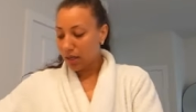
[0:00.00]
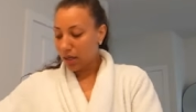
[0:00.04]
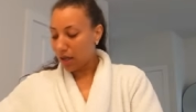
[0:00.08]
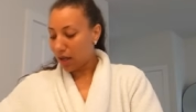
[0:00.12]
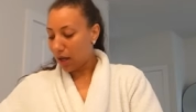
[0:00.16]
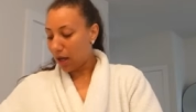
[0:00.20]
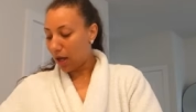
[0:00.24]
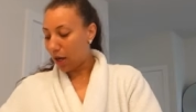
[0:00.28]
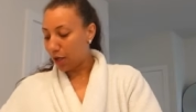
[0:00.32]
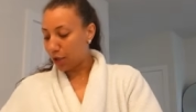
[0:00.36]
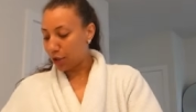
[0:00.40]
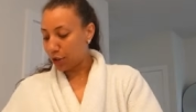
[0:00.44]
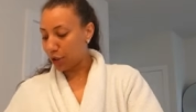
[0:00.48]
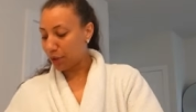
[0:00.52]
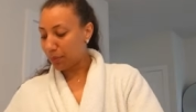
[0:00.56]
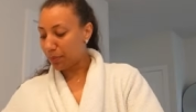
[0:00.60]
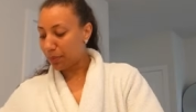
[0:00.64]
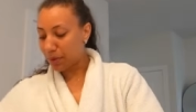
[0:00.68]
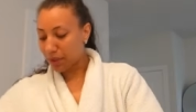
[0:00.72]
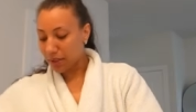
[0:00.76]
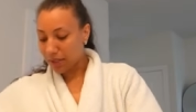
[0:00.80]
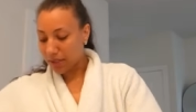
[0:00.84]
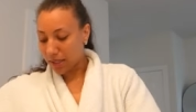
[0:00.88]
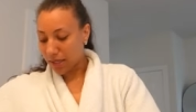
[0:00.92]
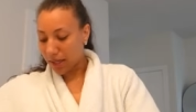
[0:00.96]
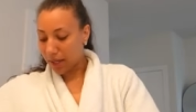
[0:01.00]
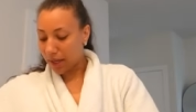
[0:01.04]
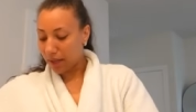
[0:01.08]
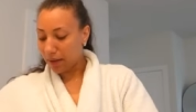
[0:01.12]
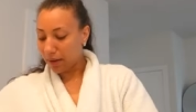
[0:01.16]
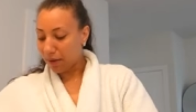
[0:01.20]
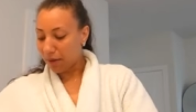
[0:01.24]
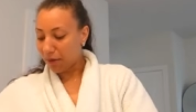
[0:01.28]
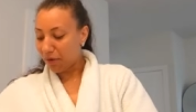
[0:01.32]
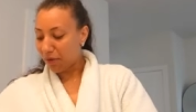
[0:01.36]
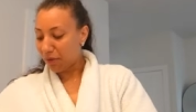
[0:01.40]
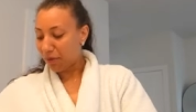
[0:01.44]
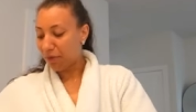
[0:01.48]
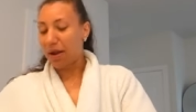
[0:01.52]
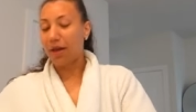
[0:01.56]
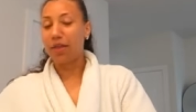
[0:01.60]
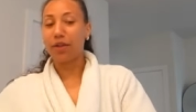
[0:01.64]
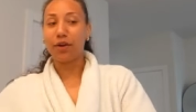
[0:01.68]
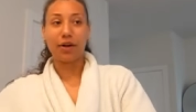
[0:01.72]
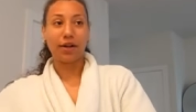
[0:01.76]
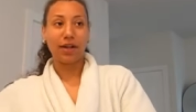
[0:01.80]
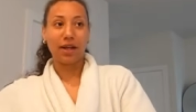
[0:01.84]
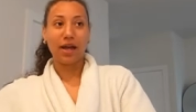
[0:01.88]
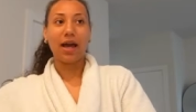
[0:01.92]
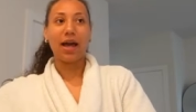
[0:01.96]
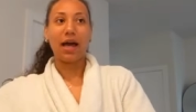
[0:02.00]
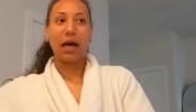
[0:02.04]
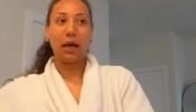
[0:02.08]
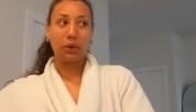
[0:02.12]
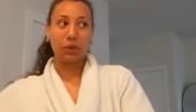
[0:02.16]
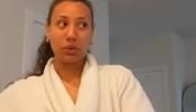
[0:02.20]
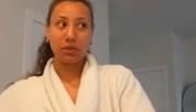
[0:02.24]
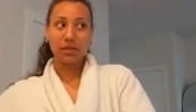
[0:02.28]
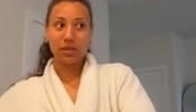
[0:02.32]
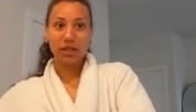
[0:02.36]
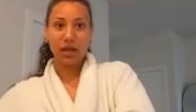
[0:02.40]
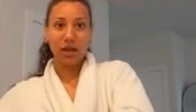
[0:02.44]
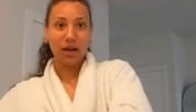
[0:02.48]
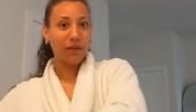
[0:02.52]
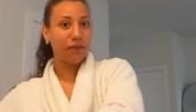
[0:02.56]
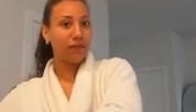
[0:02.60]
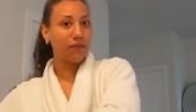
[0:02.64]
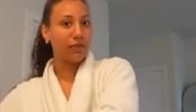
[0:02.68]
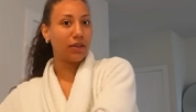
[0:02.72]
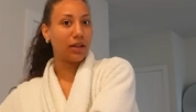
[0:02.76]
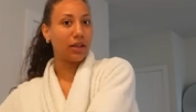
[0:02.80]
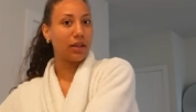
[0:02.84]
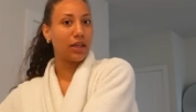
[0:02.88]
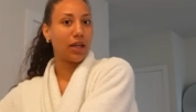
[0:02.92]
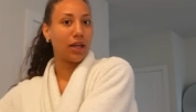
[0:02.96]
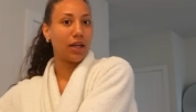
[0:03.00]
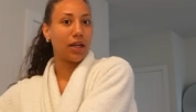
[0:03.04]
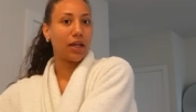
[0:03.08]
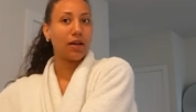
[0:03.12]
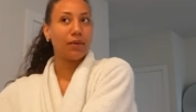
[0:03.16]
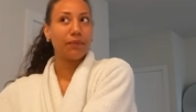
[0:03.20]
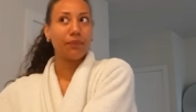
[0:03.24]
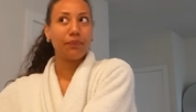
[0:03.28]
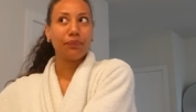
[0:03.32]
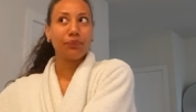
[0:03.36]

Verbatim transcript: 100% rather get house stuff than like